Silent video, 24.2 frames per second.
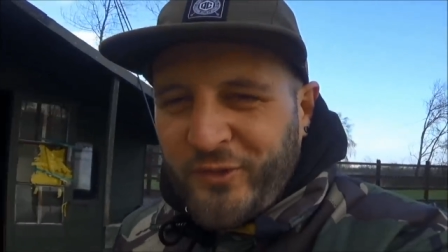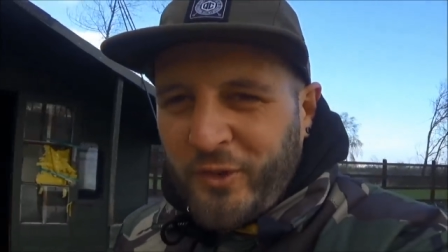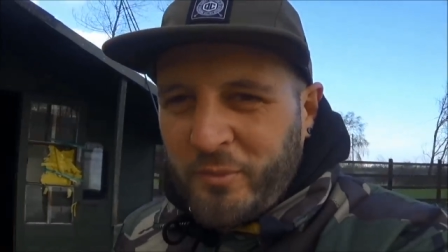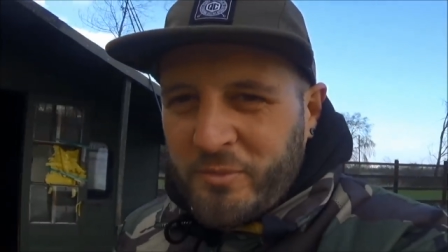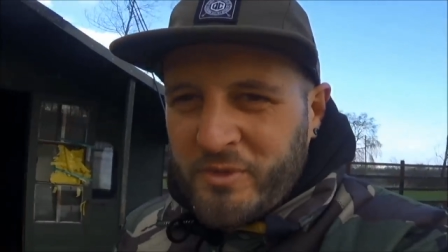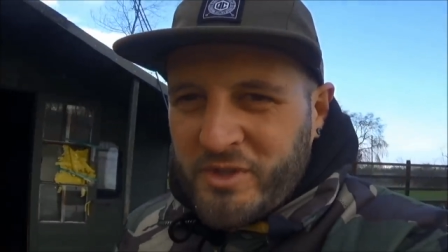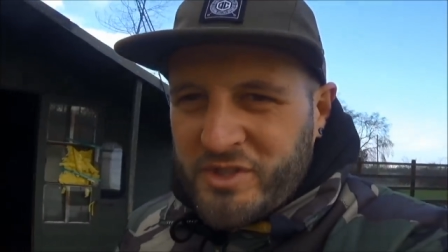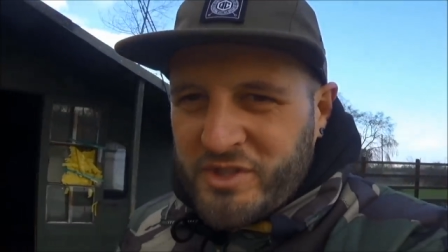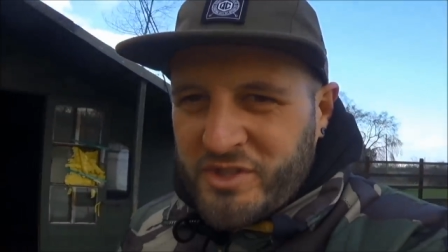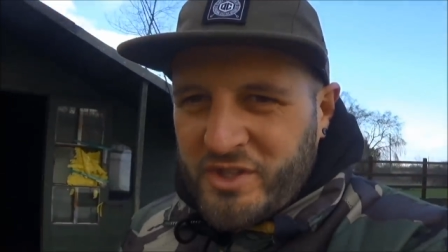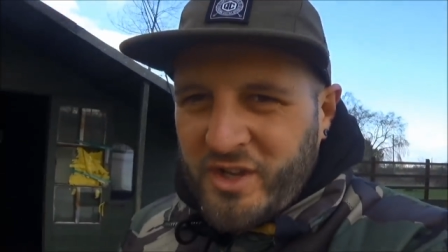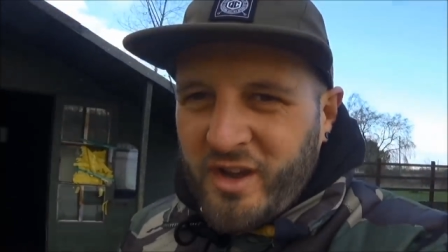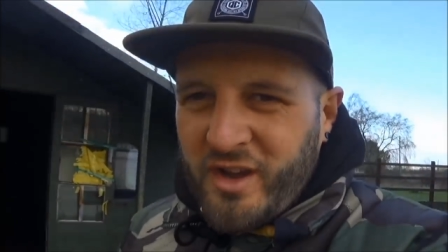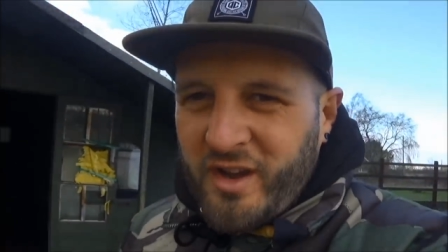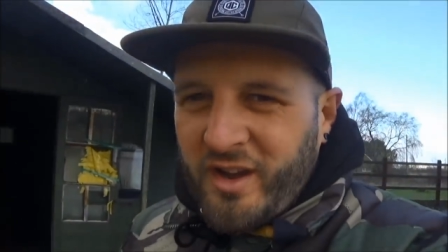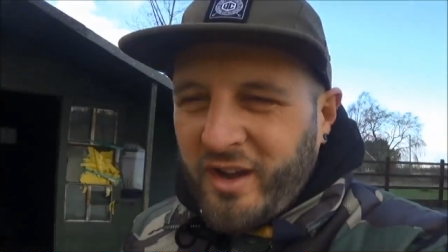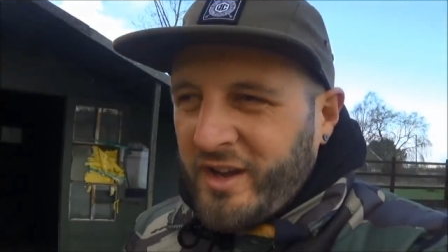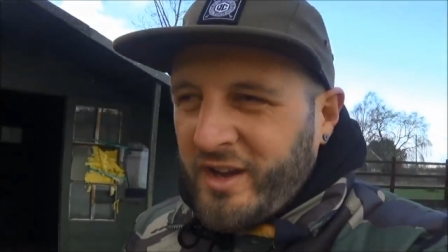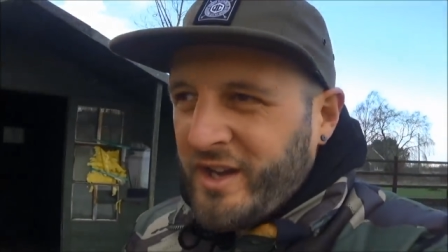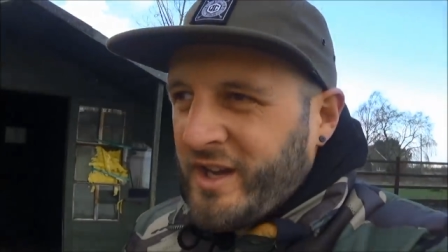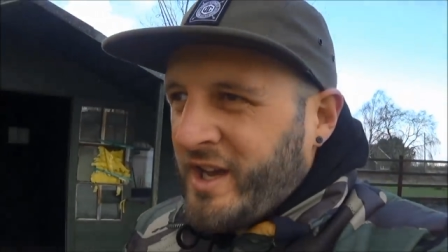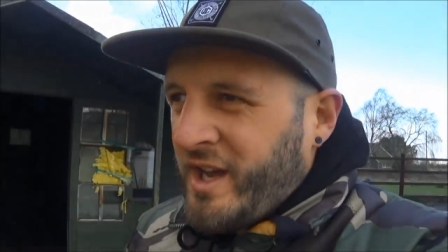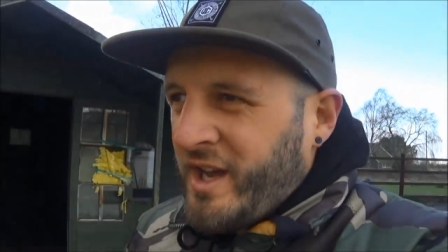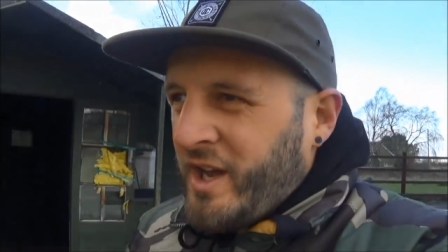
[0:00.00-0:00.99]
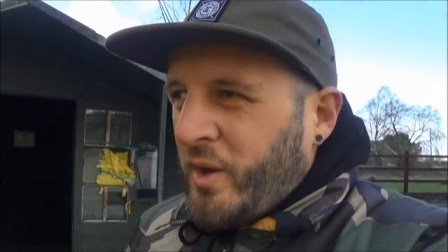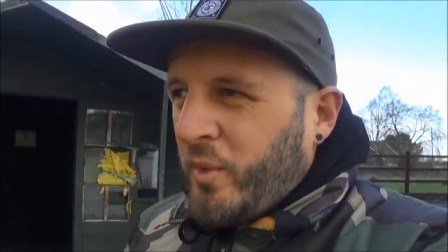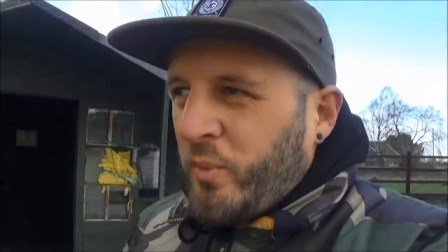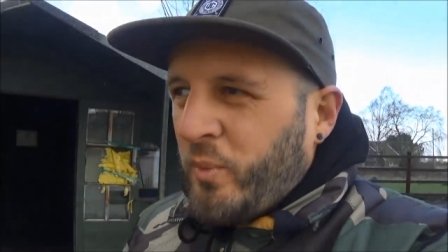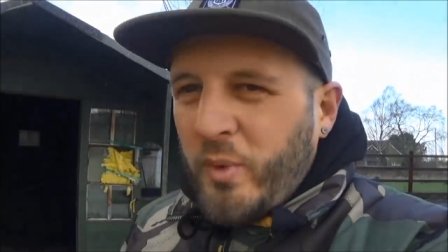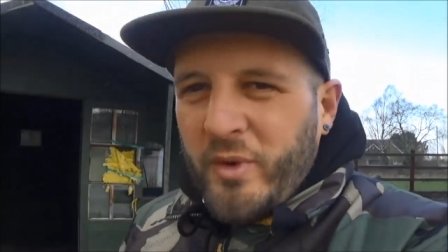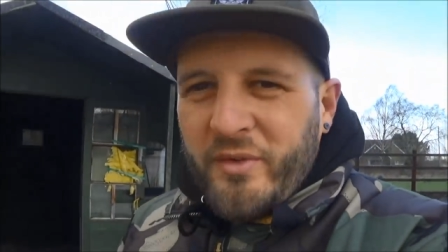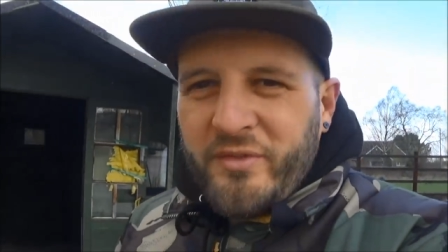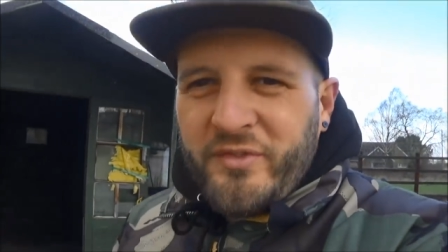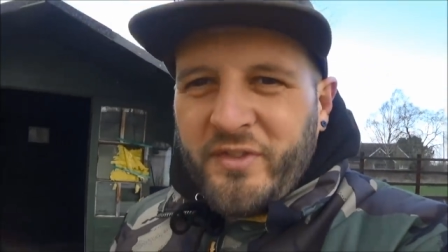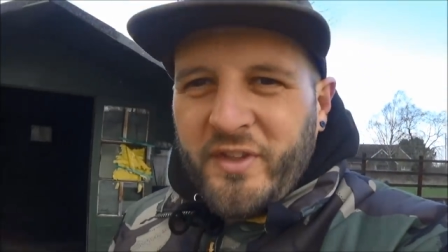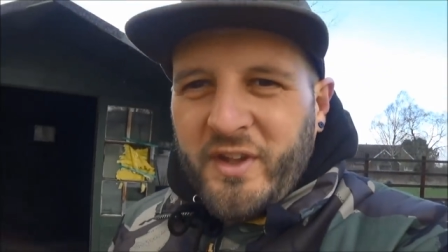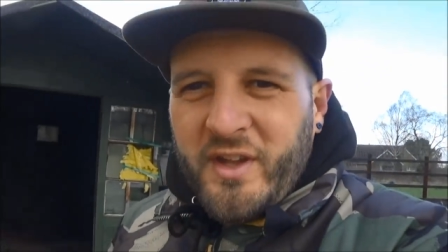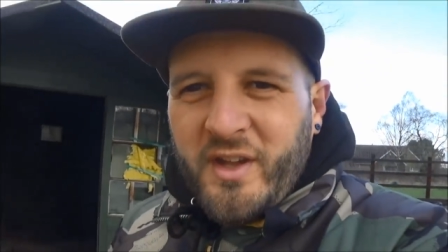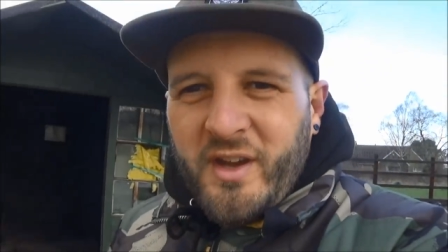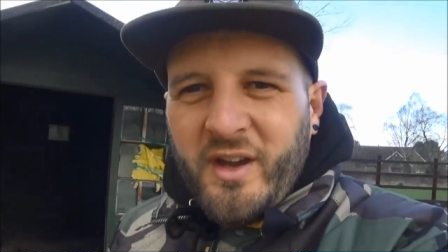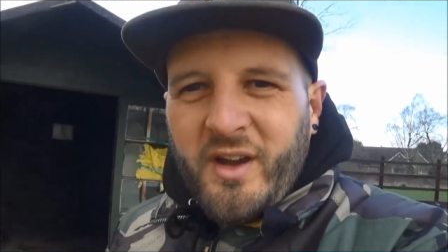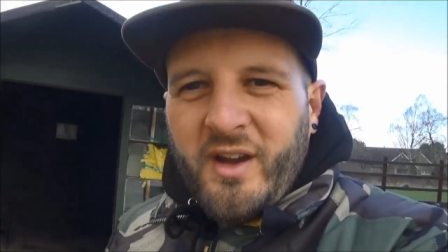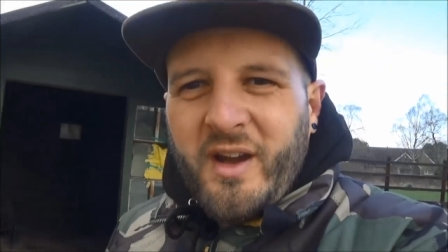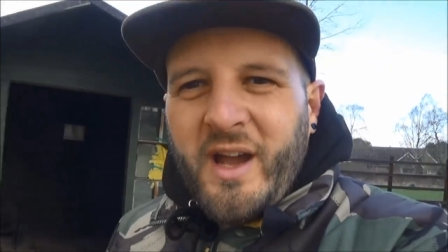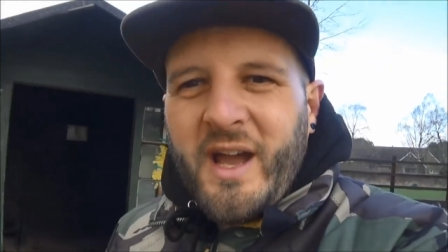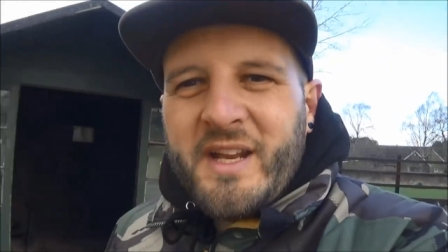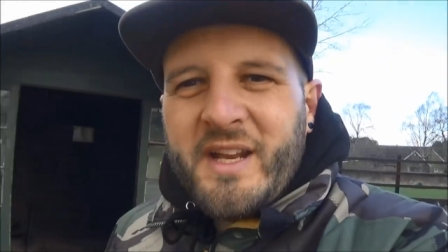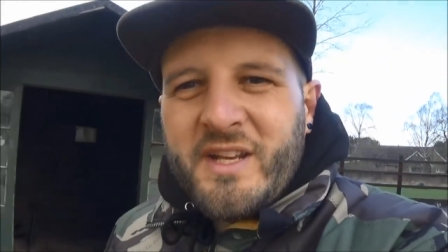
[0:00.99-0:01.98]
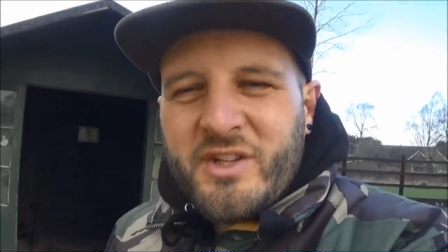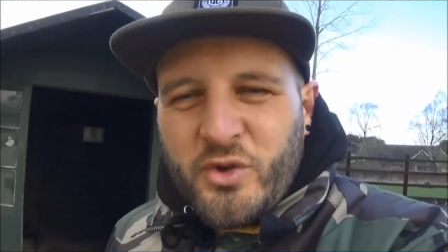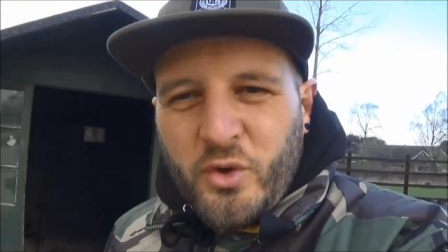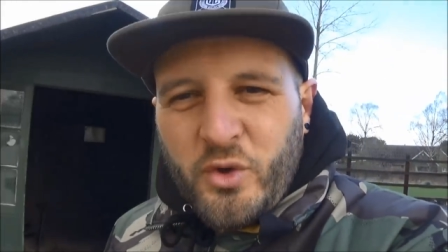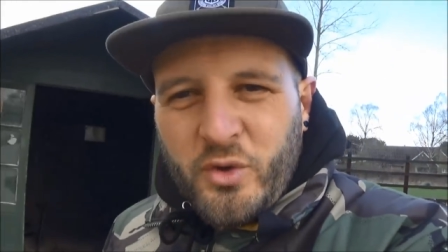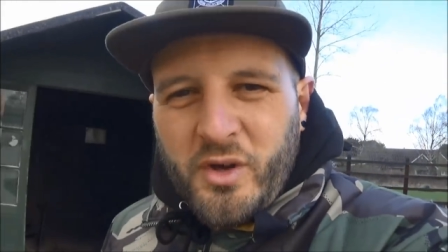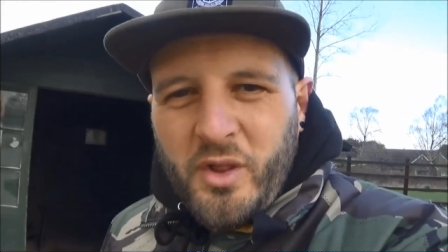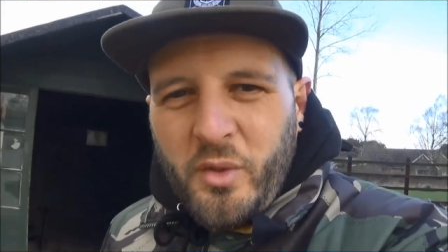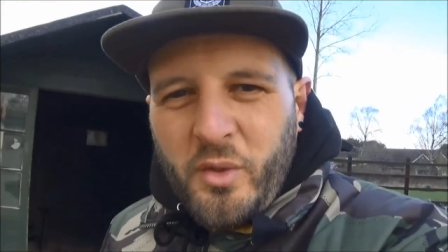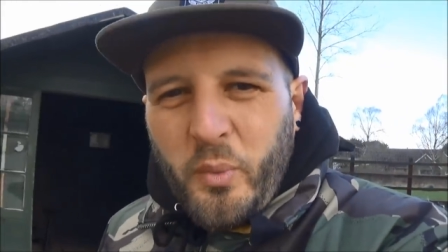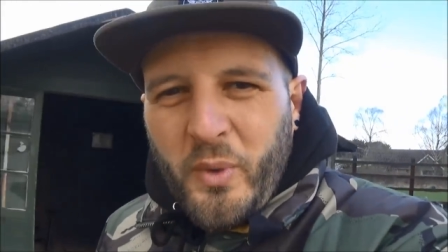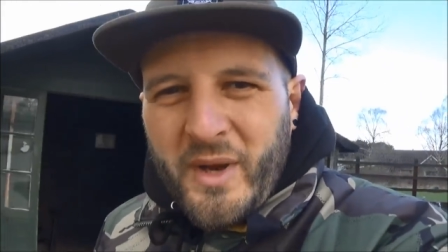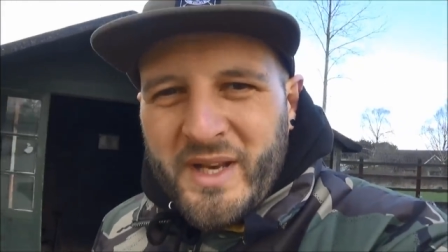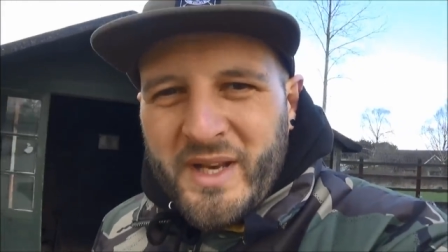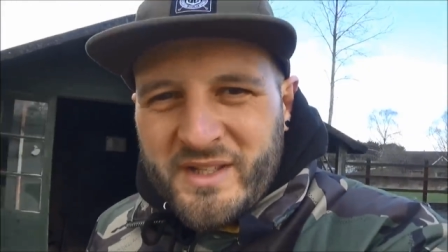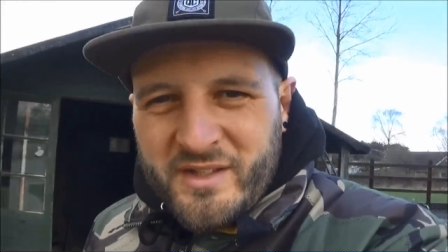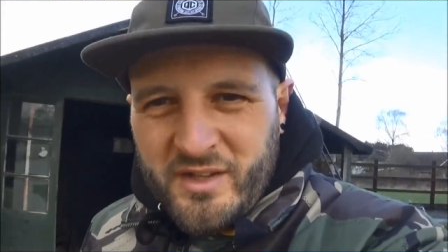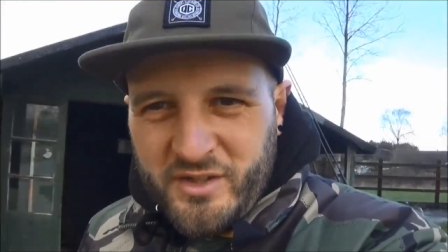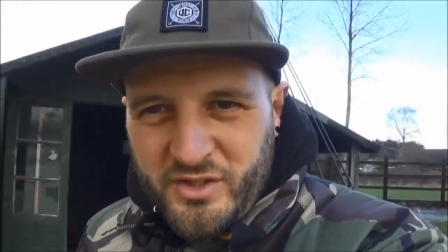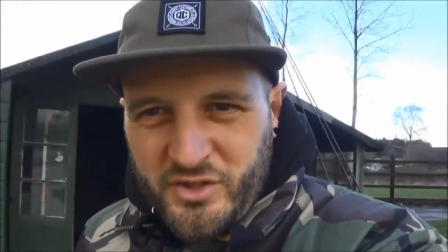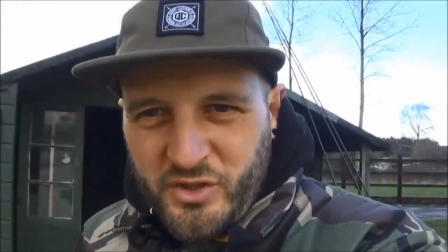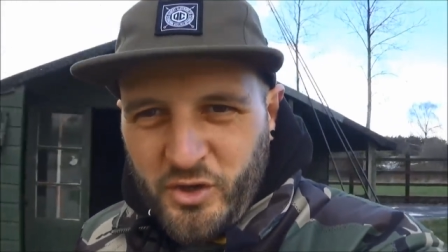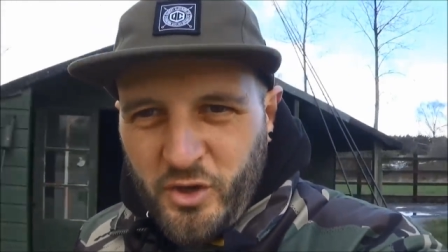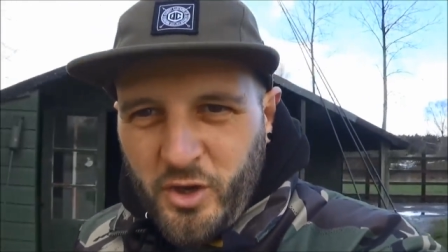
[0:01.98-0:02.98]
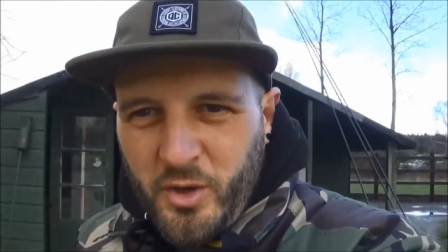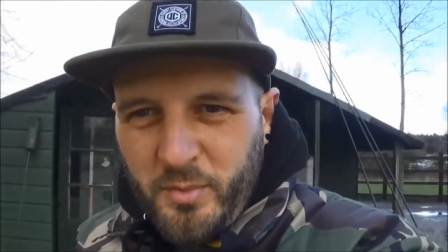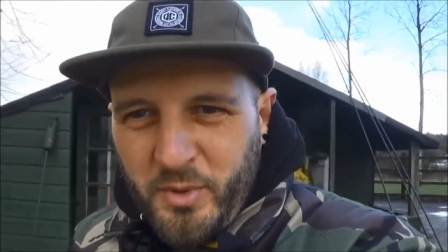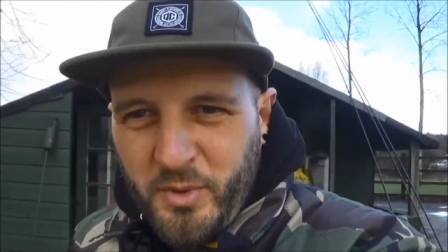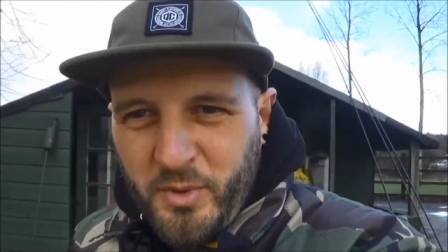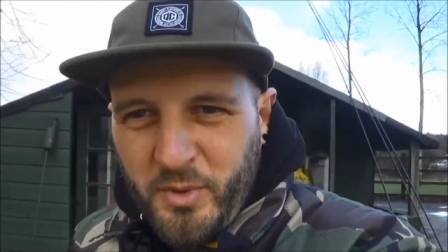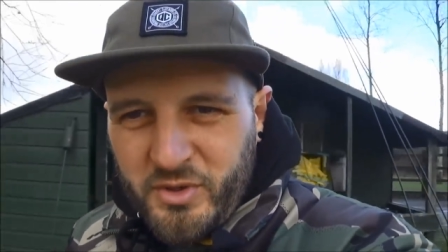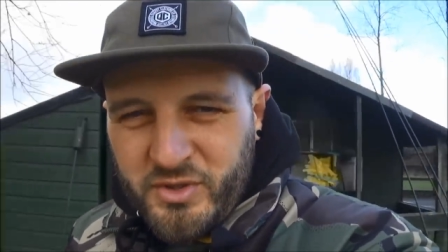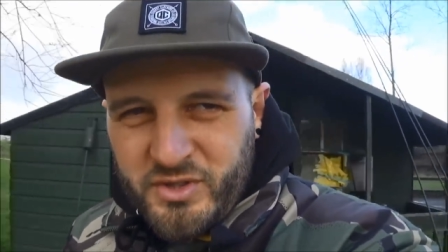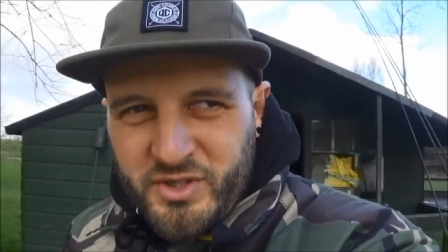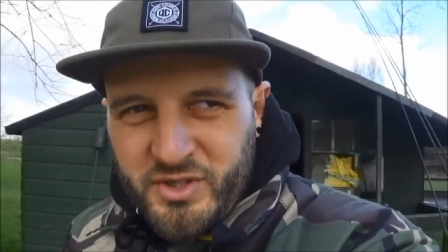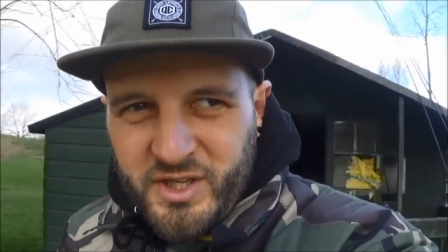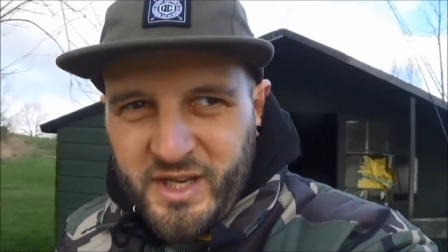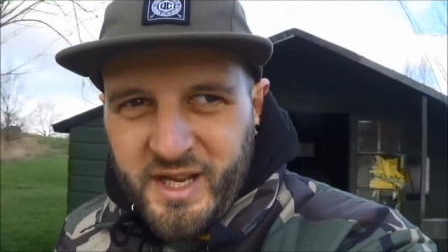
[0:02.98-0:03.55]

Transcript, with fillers: from the start with the any sort of the wind disturbance.